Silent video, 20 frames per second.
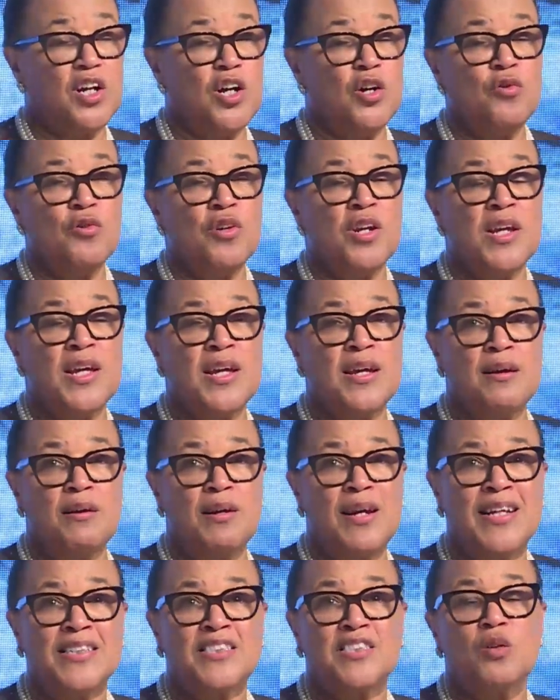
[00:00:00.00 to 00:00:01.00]
only
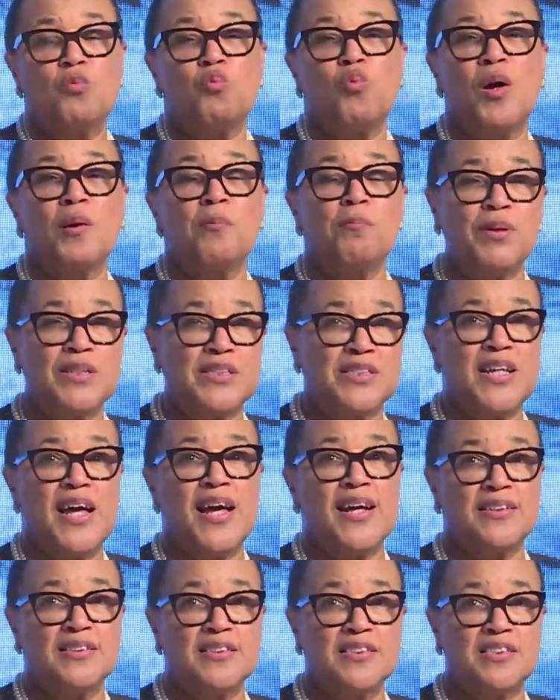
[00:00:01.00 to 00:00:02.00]
less than
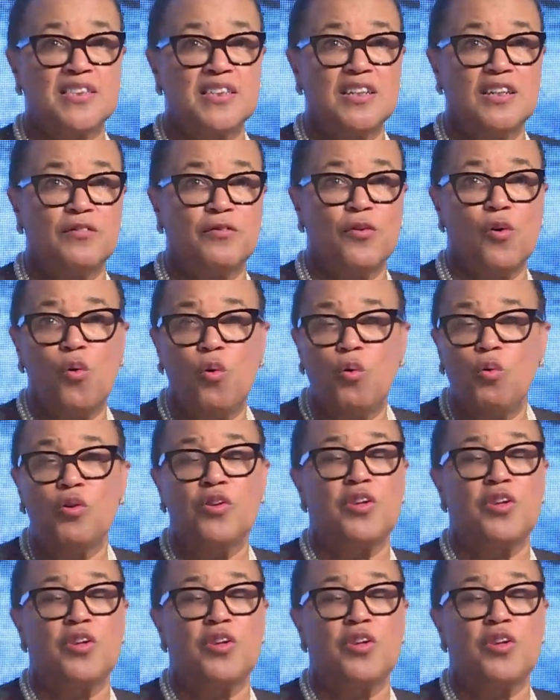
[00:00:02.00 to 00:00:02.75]
1% of all the